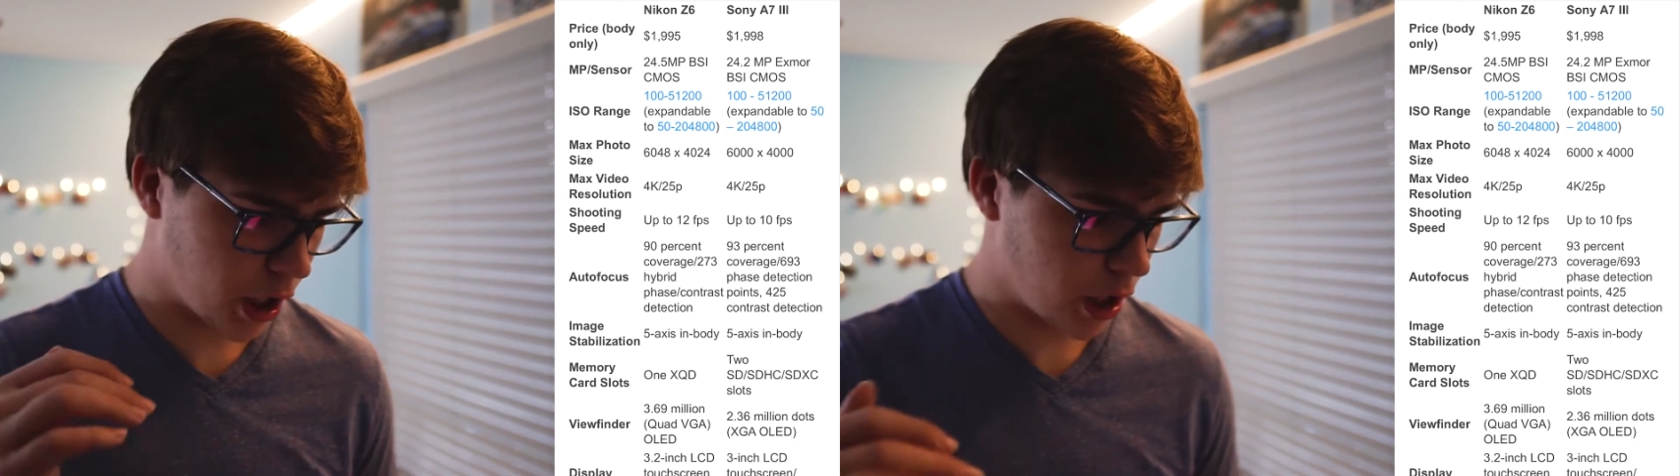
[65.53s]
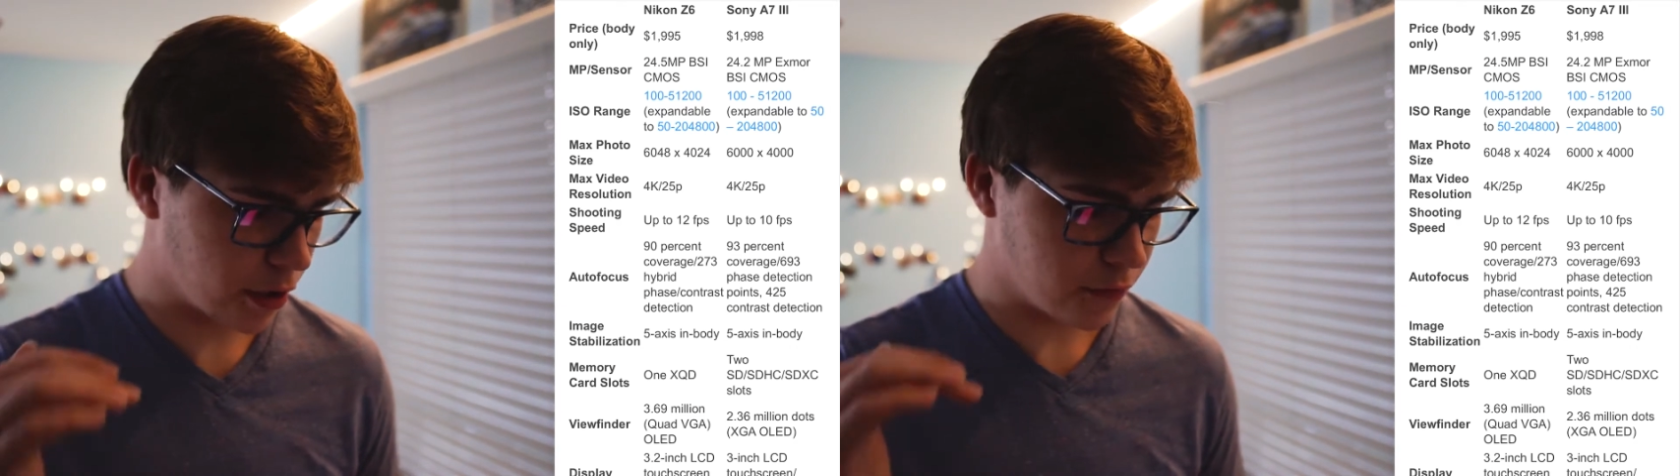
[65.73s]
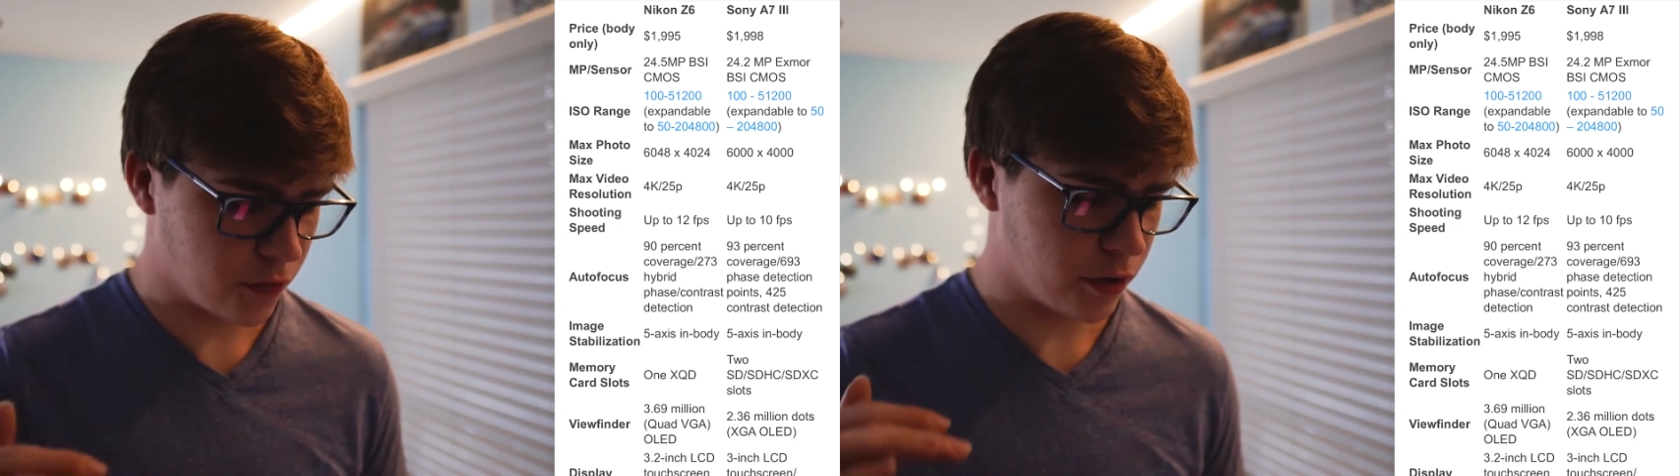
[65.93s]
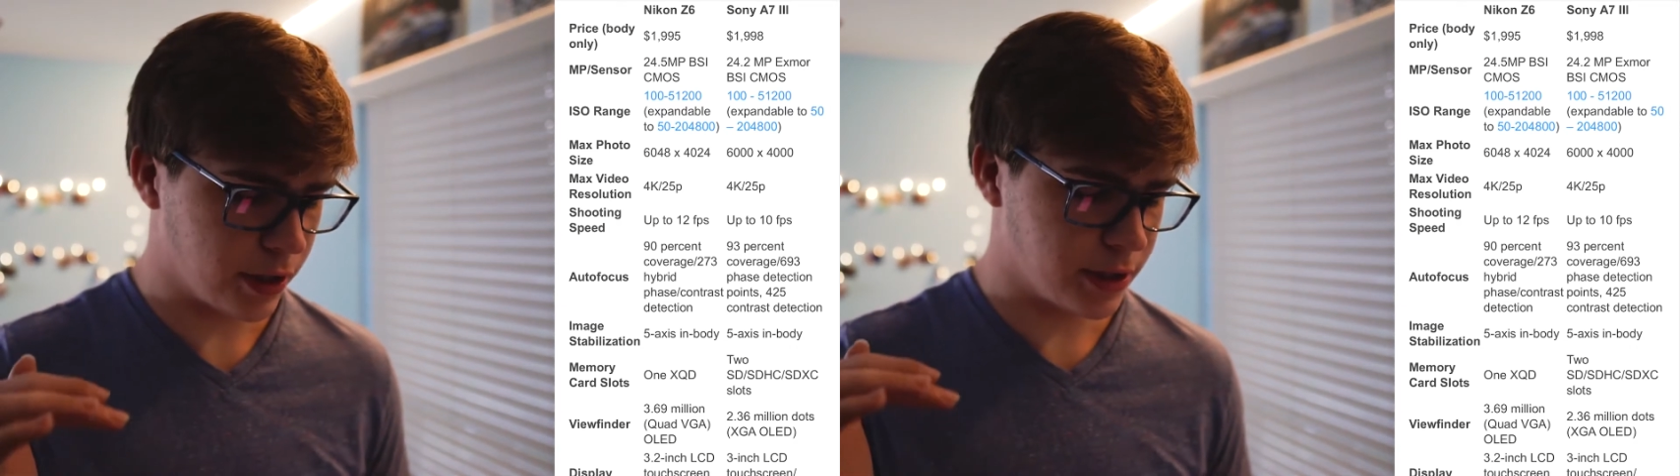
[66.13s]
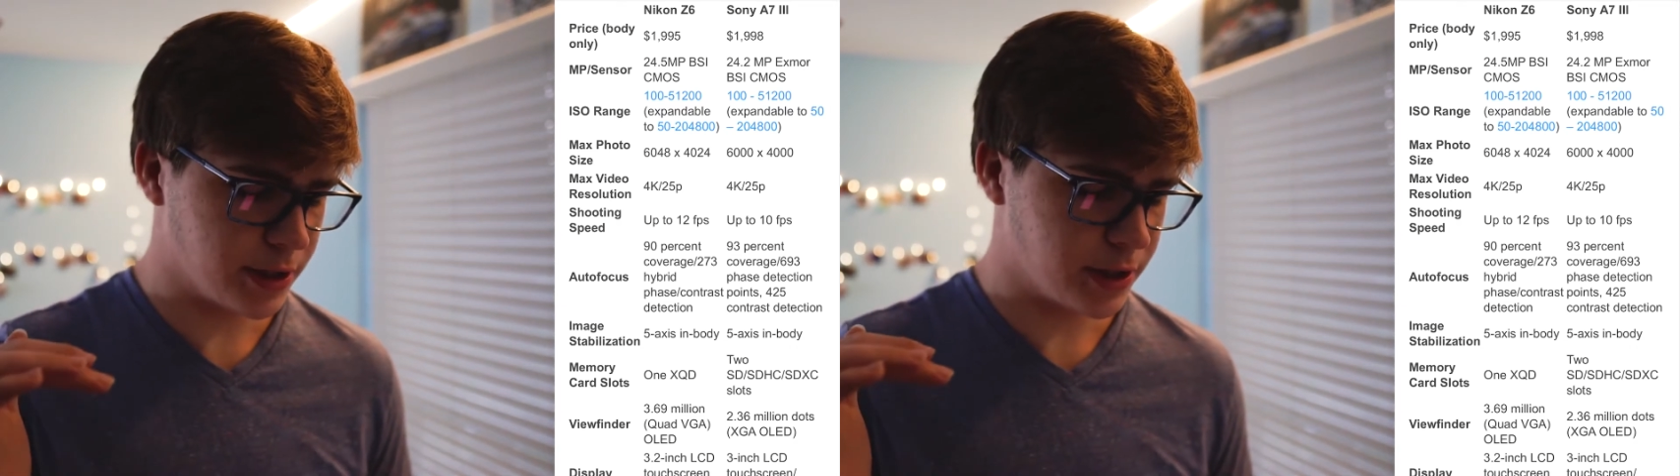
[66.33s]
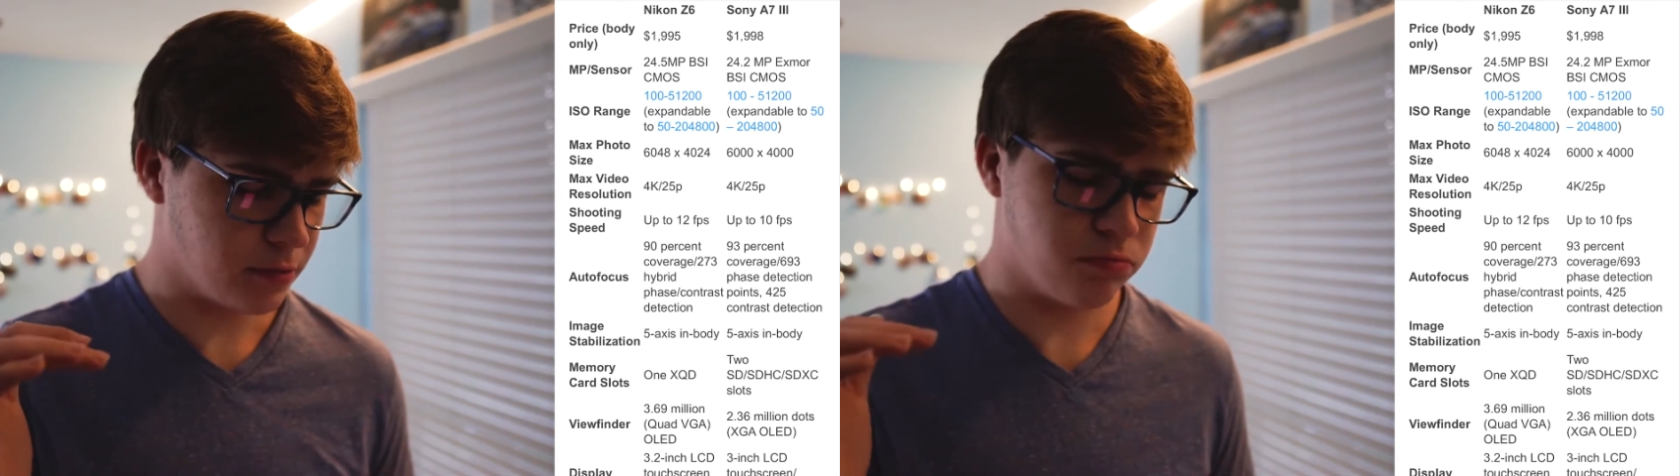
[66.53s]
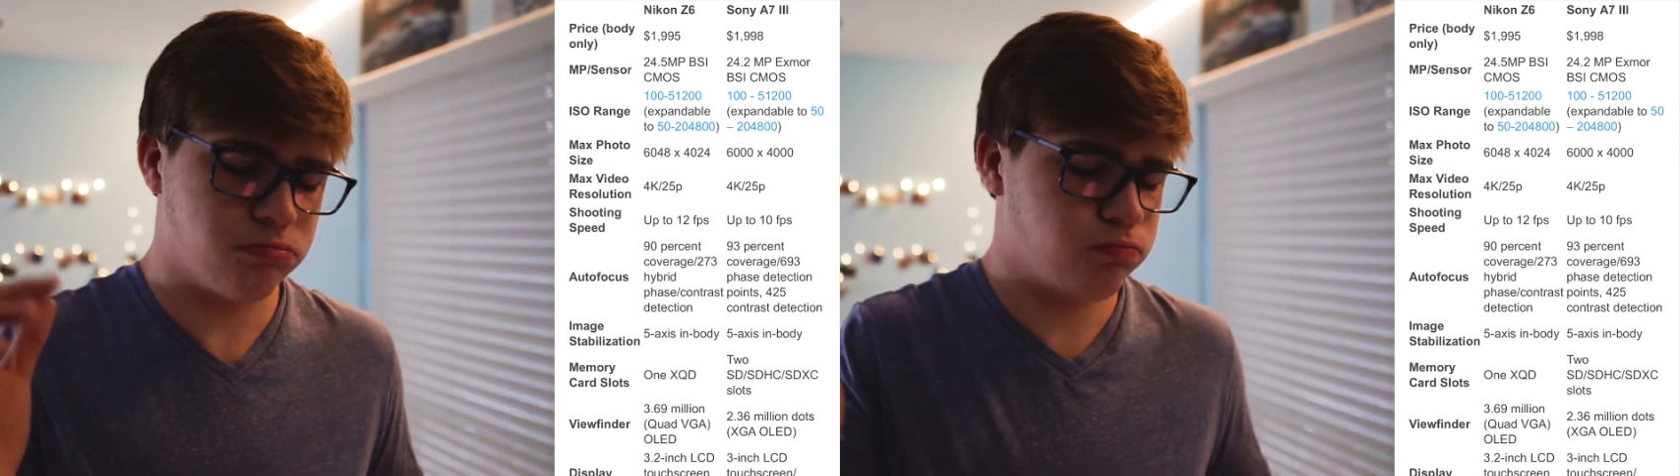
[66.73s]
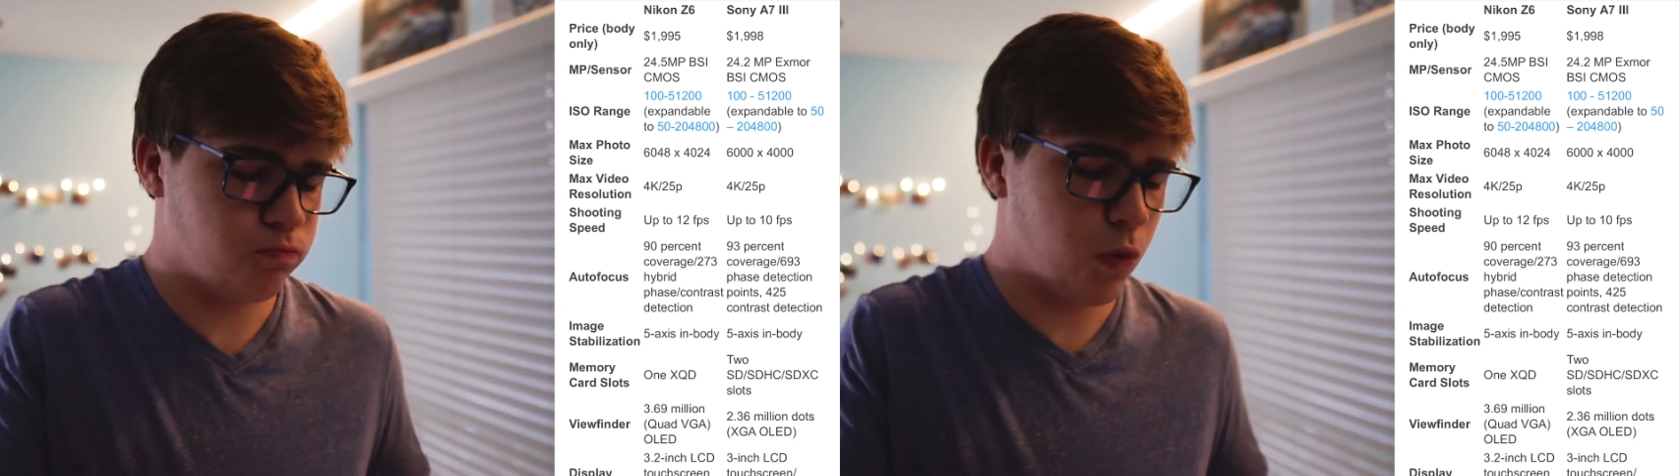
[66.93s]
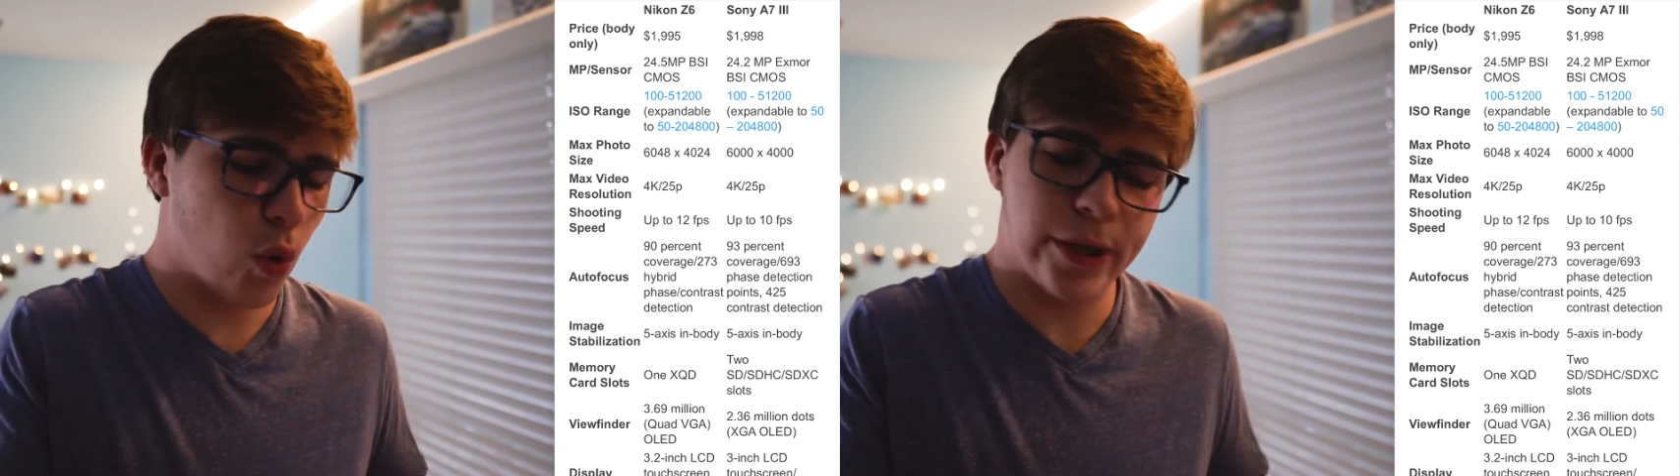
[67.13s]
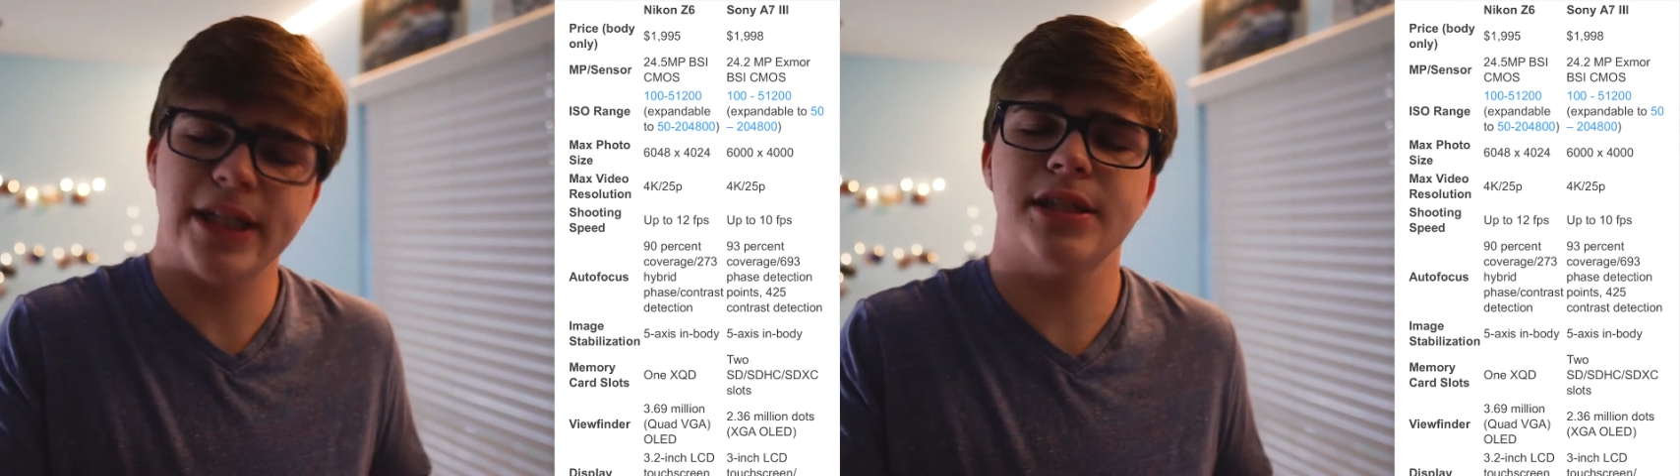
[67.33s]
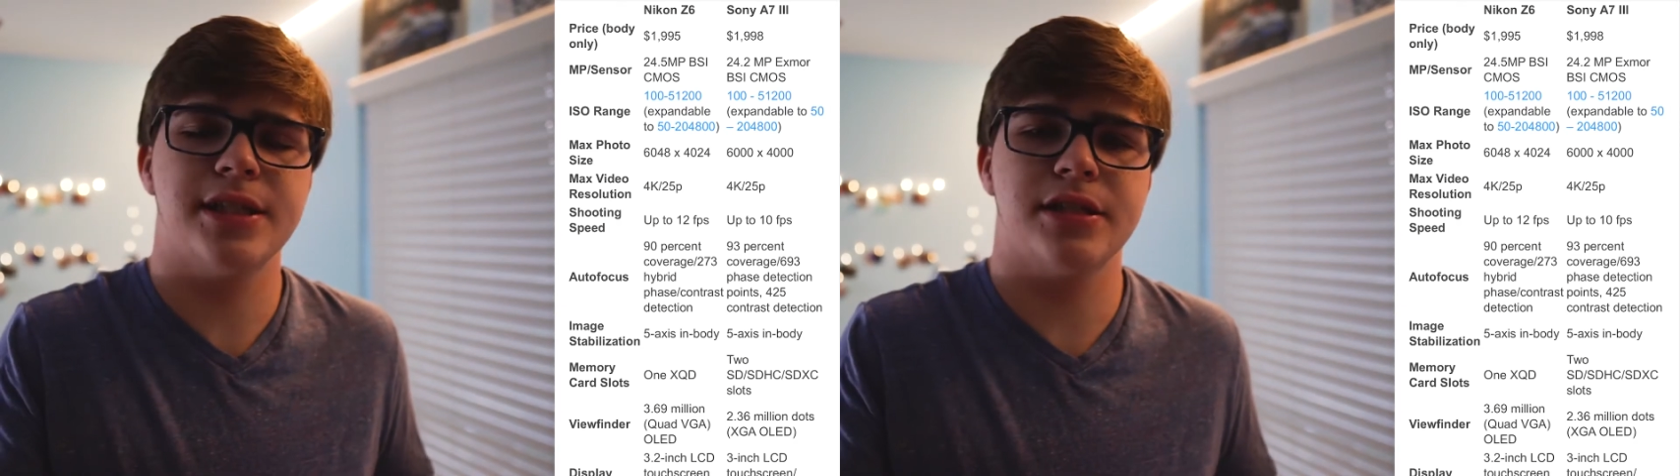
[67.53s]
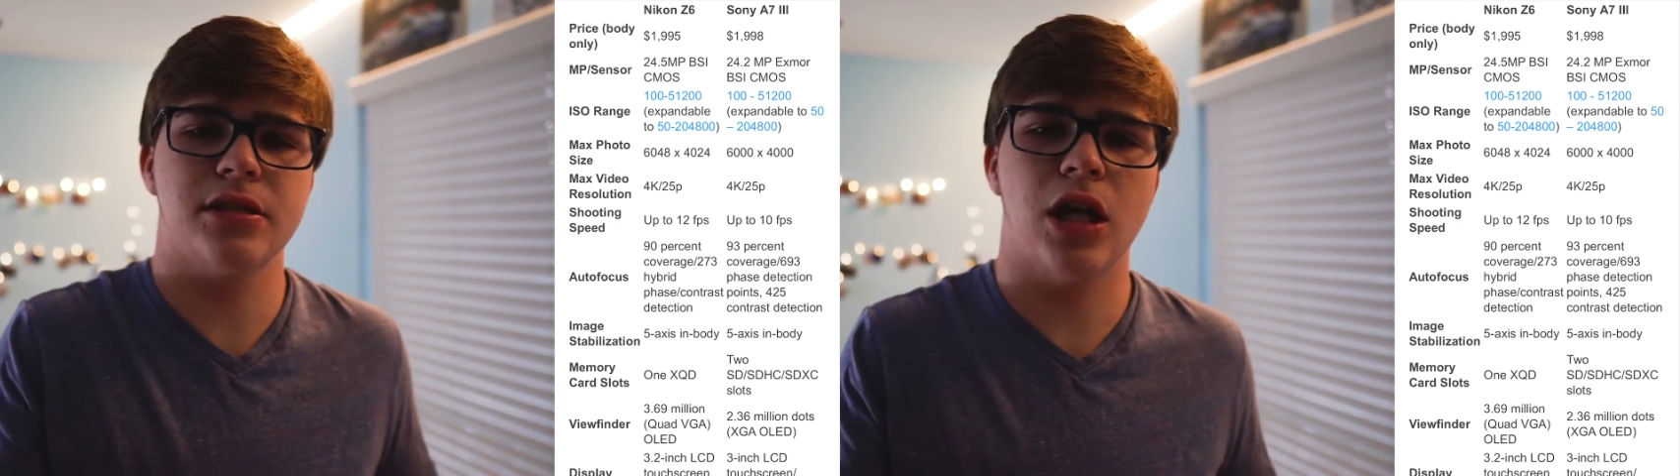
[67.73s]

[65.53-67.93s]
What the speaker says: autofocus points.